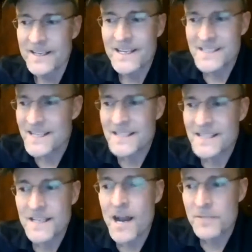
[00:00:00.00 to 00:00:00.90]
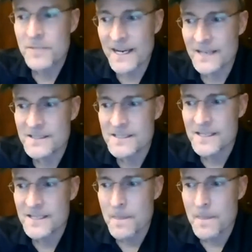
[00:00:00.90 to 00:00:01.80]
it's complex,
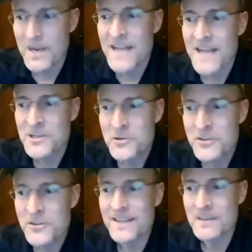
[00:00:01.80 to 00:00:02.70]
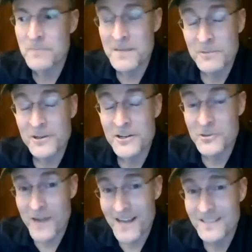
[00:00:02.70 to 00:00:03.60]
but I do think that people are
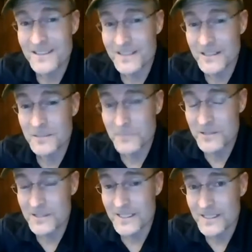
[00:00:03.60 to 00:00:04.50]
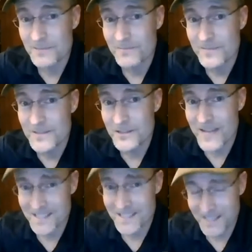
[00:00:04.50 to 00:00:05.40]
attracted to good music. So
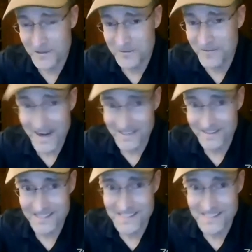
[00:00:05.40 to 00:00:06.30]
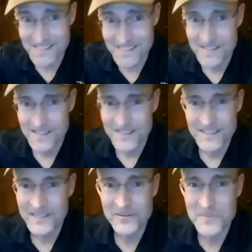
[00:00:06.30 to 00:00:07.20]
that's another fact of this.
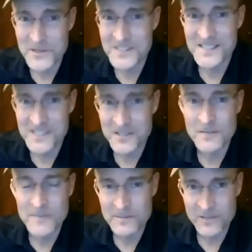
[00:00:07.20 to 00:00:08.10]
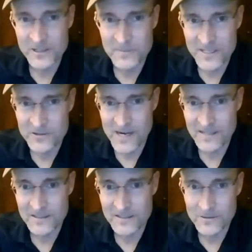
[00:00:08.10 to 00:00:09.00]
If the music is good, people are going to be
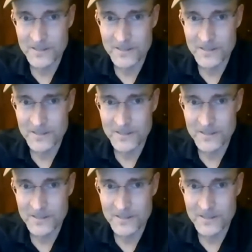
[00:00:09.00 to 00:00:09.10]
attracted to it.